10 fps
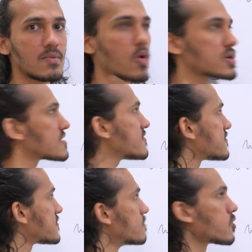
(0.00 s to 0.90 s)
What
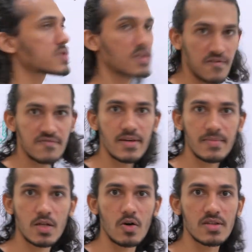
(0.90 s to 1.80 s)
if both of them are
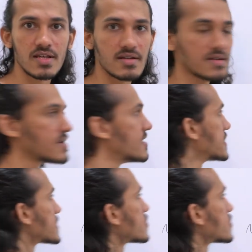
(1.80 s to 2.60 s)
not there? So